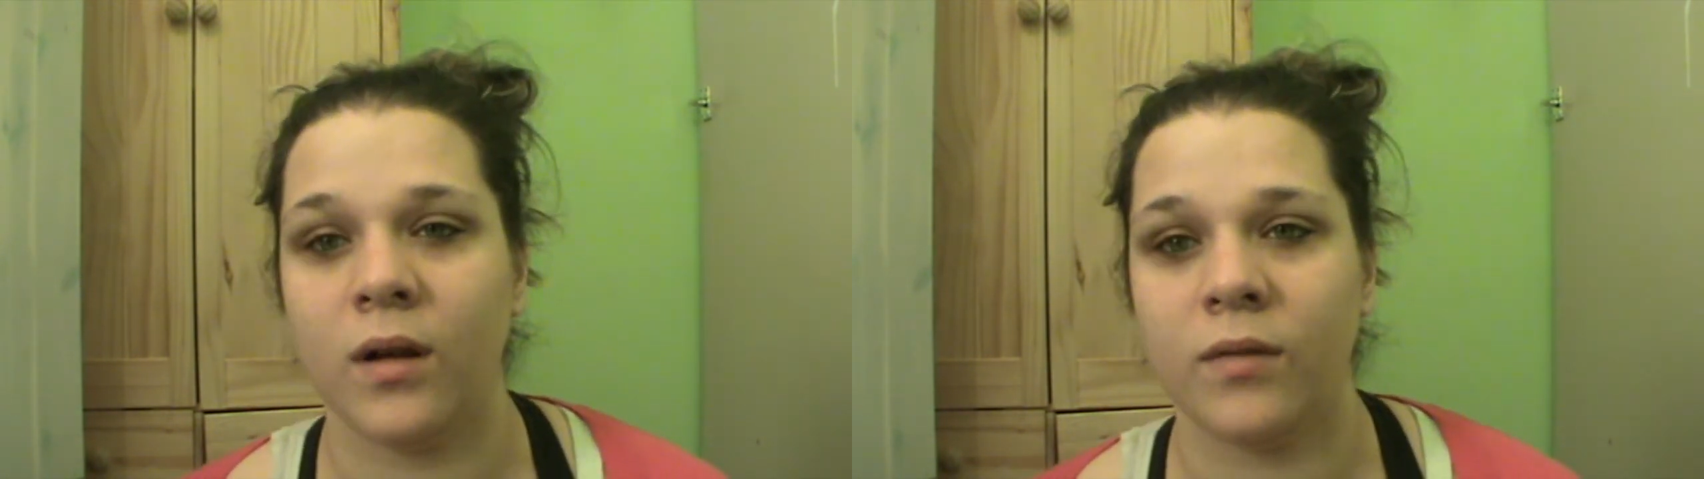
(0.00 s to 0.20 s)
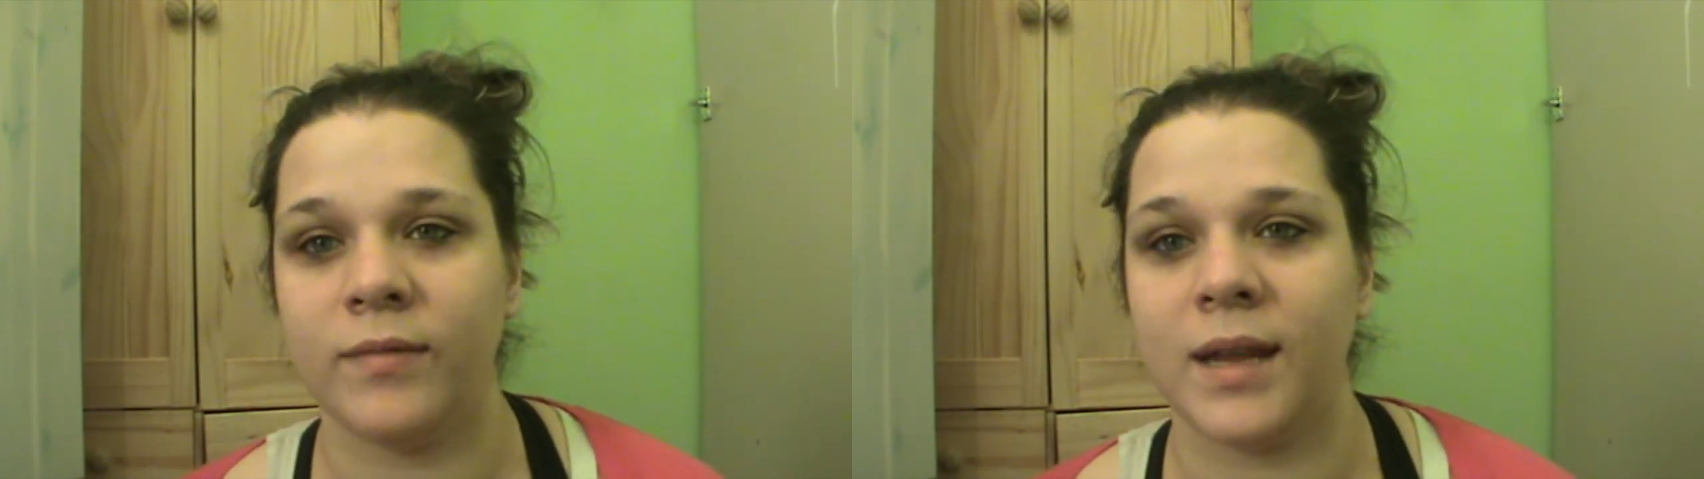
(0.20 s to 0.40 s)

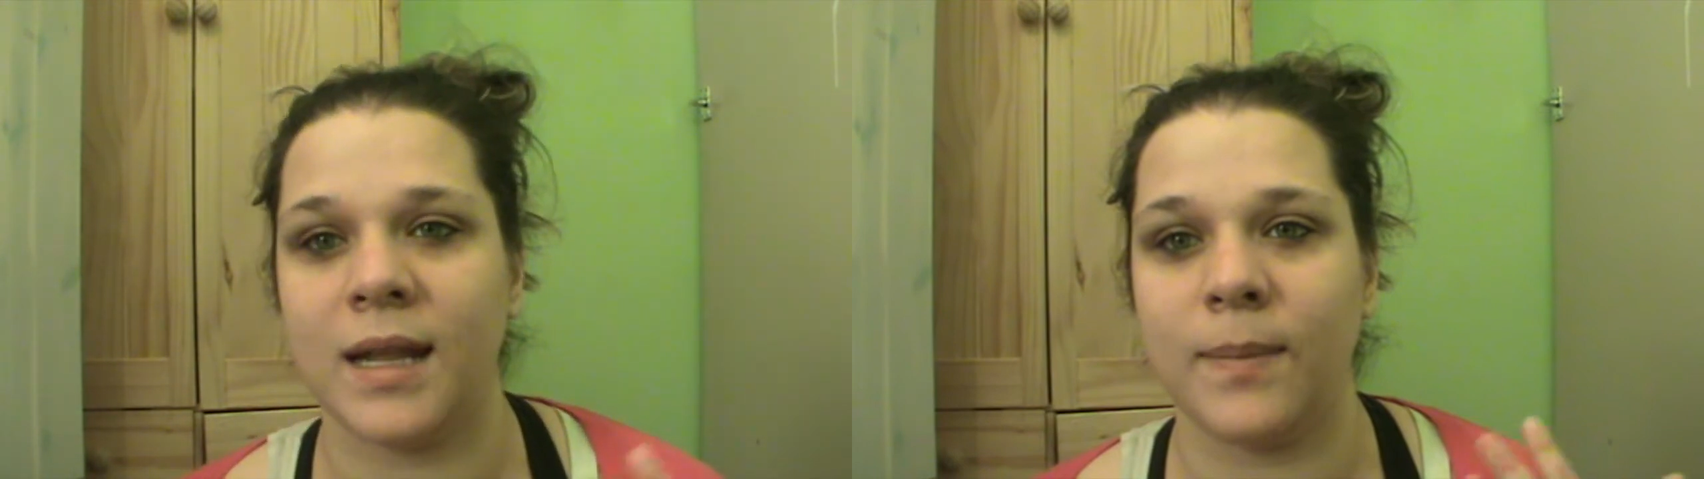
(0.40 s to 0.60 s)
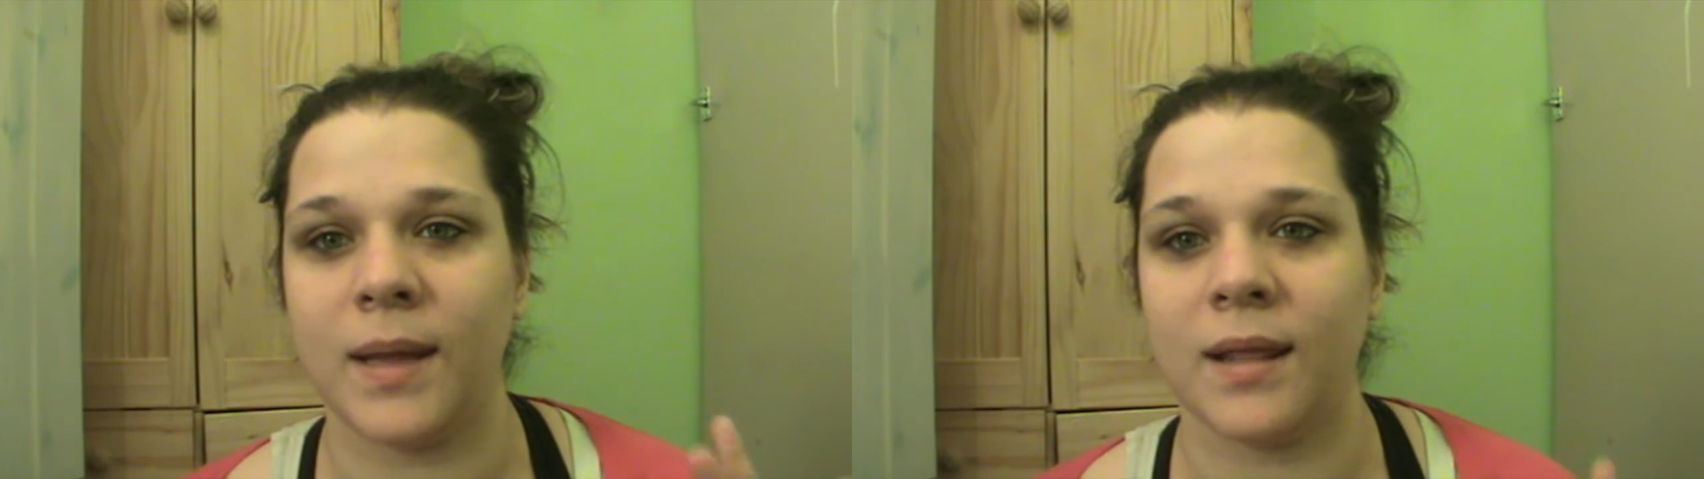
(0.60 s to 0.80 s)

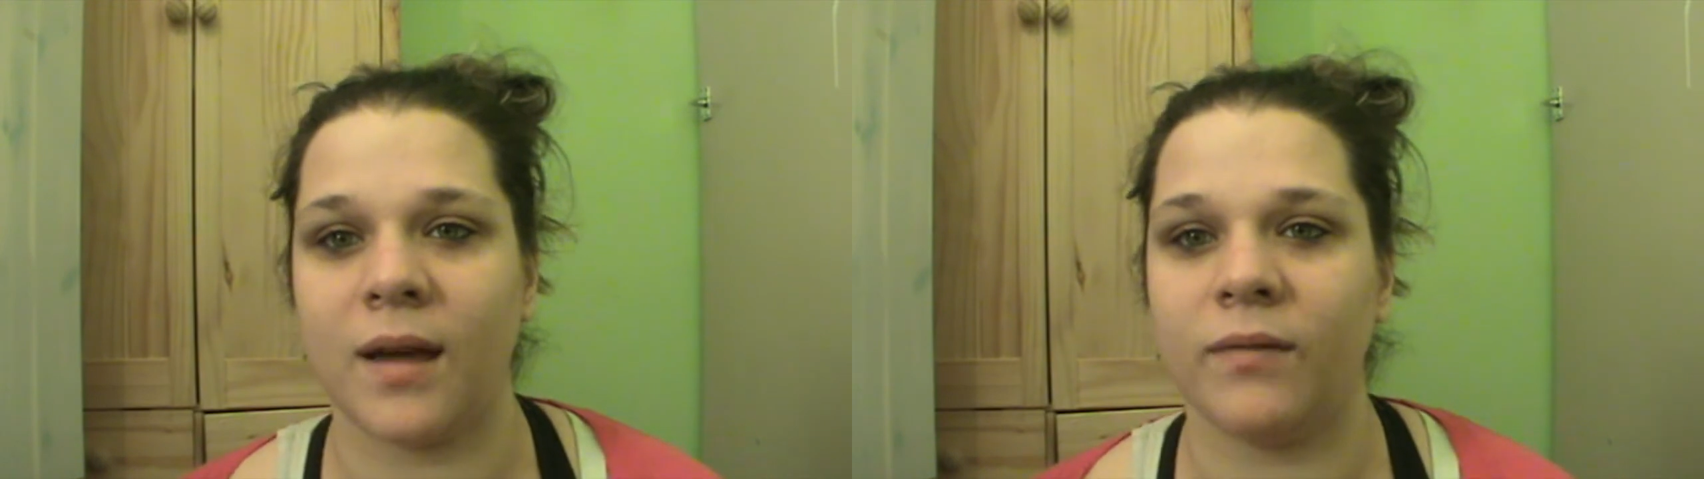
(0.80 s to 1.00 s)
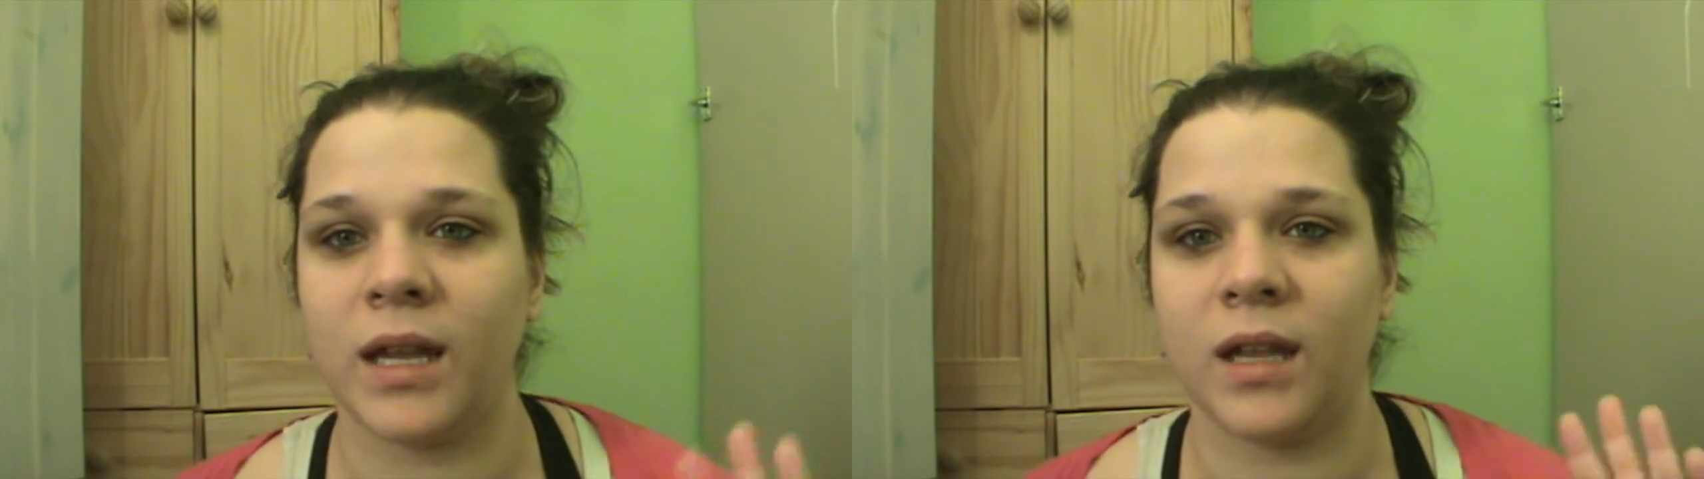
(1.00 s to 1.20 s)
really been
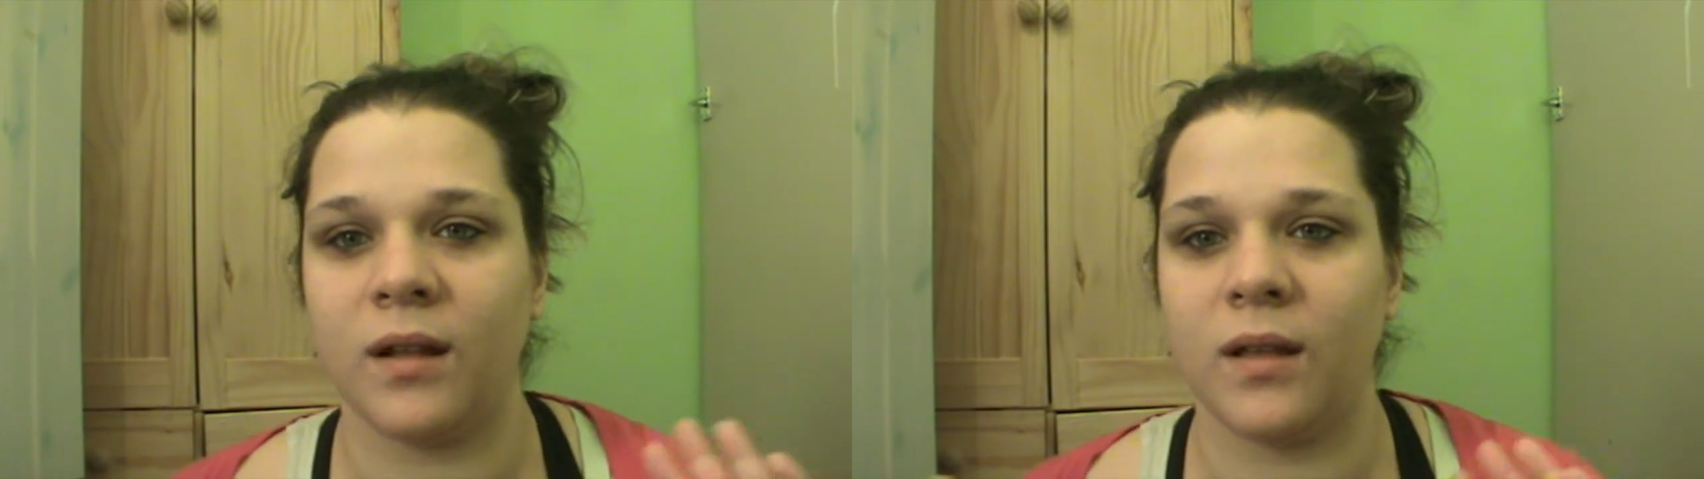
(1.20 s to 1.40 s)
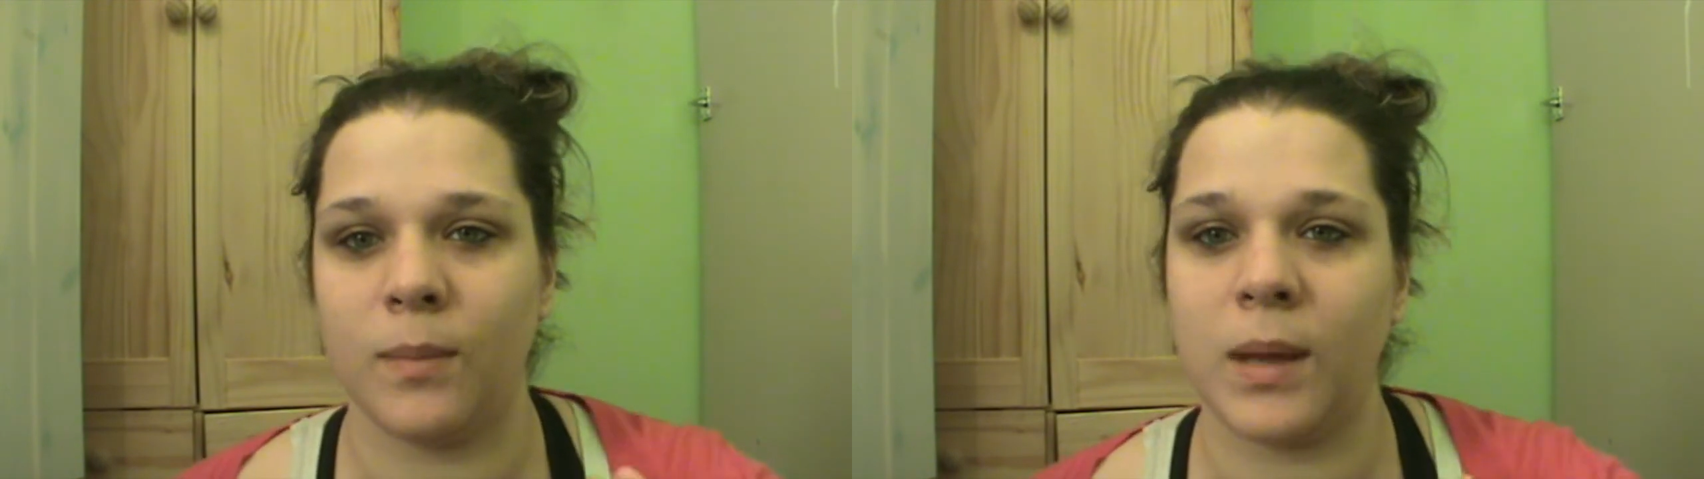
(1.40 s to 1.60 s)
that
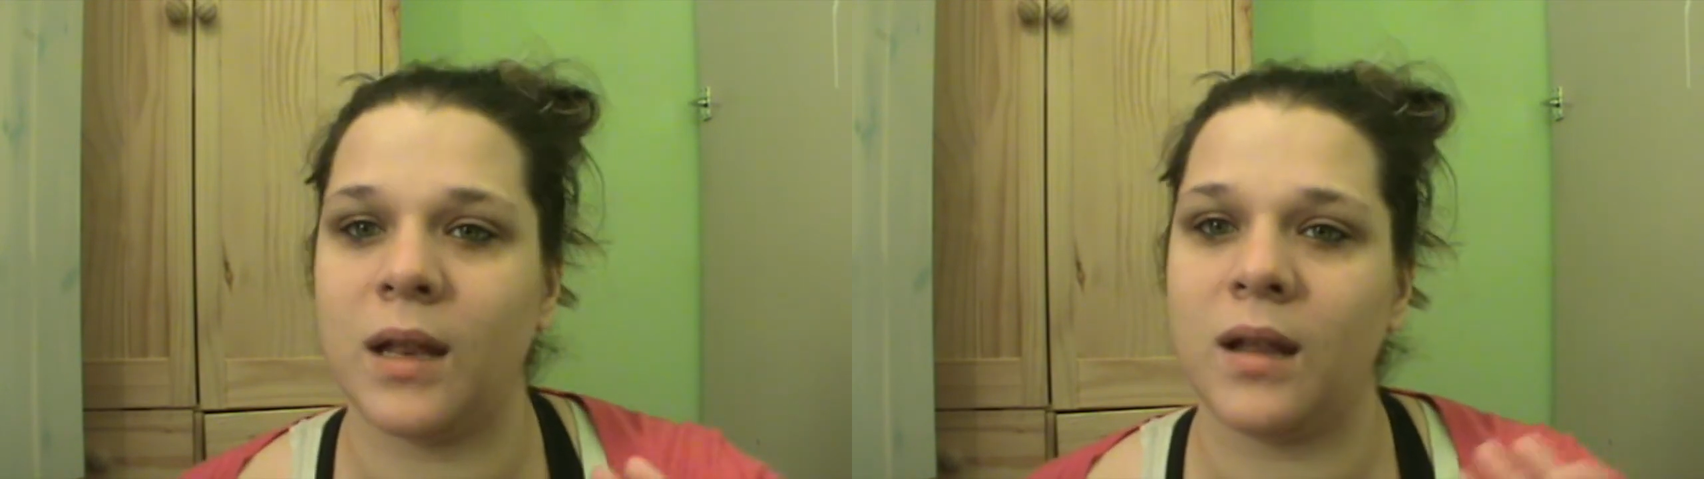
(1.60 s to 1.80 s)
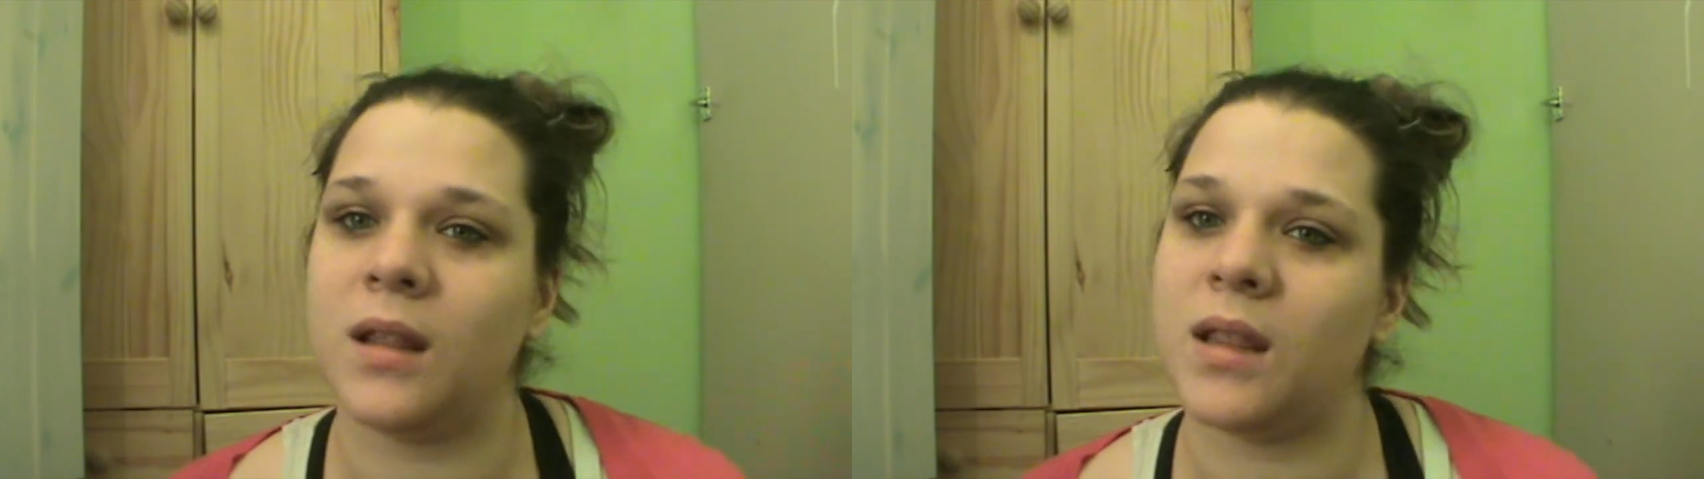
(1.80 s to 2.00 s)
regular at the beginning